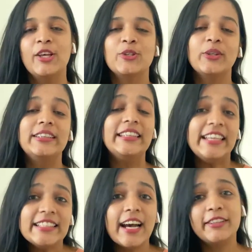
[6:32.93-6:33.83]
So
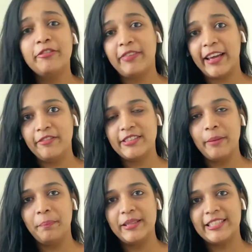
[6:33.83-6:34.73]
these are the 5
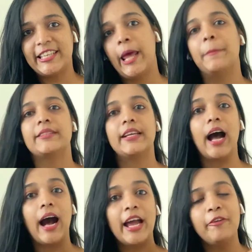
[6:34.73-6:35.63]
simple steps that
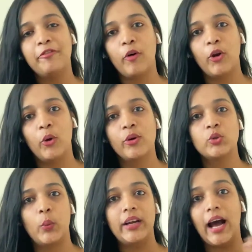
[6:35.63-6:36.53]
I
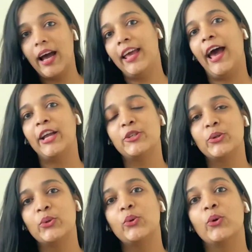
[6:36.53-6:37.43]
followed when I had
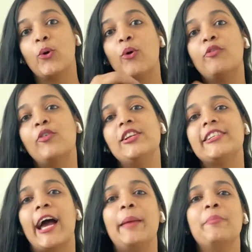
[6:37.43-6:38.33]
to go full
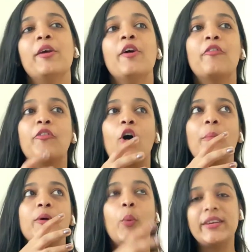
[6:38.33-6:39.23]
time
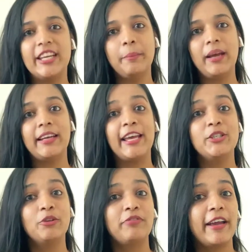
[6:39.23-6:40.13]
from quitting my
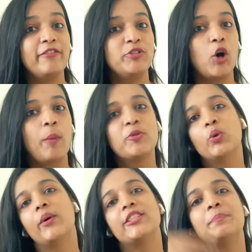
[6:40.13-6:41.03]
9 to 5 job
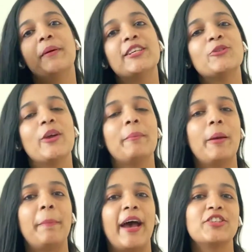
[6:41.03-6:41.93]
towards pursuing my
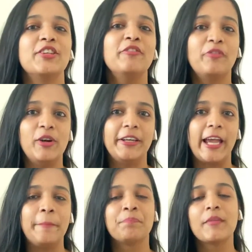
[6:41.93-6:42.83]
passion full
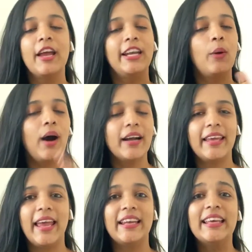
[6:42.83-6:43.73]
time. Now
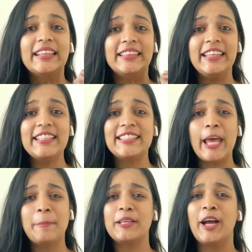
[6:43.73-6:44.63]
again, these
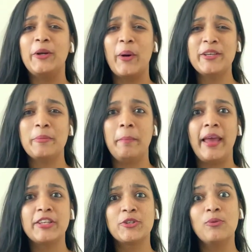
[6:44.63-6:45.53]
steps are not
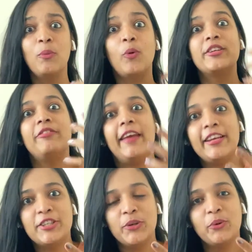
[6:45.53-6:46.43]
meant to
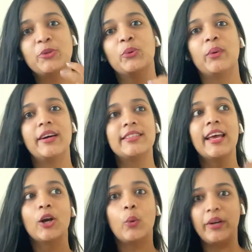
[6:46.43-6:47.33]
motivate you towards
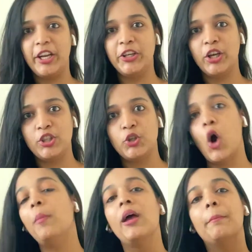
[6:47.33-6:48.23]
quitting your
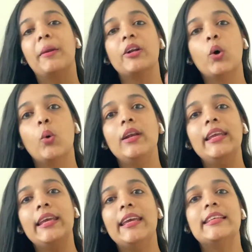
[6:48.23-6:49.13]
job, but
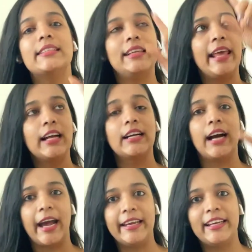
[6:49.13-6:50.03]
only is like a
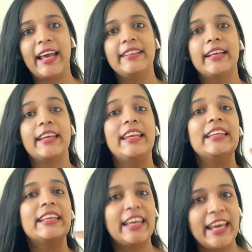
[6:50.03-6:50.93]
guideline that
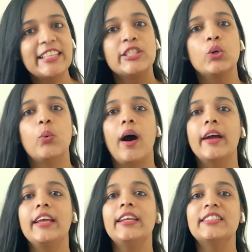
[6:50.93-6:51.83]
in case you
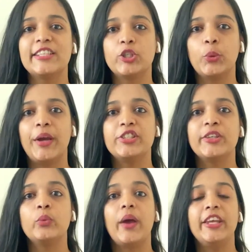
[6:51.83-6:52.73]
are in a
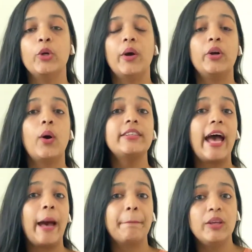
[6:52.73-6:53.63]
situation where you are not
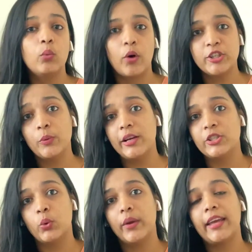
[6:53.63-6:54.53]
happy what you are
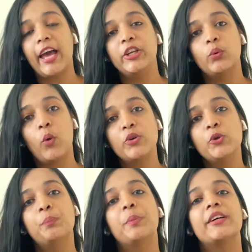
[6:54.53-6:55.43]
doing and you want
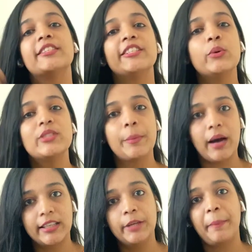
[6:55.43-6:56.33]
to pursue some
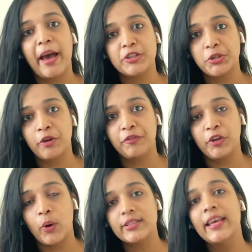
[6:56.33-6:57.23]
other passion of
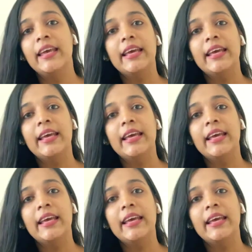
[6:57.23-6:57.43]
yours,